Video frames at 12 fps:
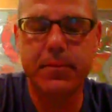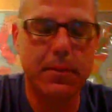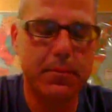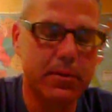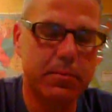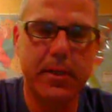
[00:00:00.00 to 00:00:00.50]

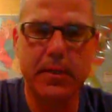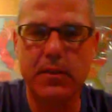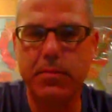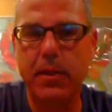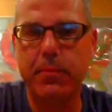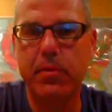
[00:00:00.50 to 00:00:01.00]

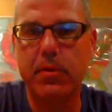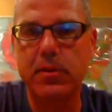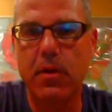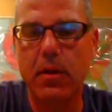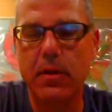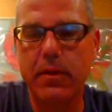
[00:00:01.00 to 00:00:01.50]
double-spaced paper.
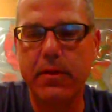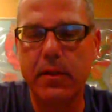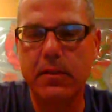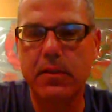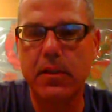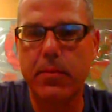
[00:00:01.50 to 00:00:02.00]
It's all in
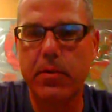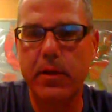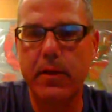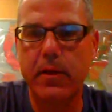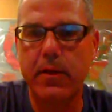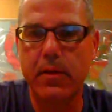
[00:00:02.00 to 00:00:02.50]
the
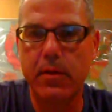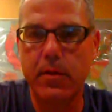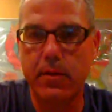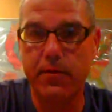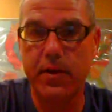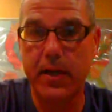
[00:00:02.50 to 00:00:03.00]
summary that you
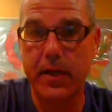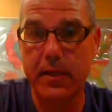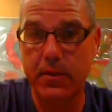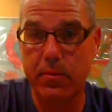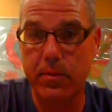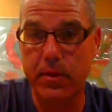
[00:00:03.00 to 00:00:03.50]
can find
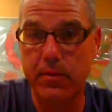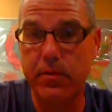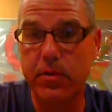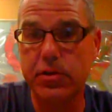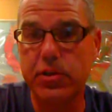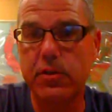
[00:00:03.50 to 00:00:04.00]
in the written
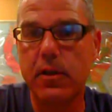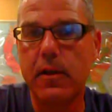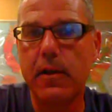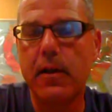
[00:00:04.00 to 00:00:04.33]
version.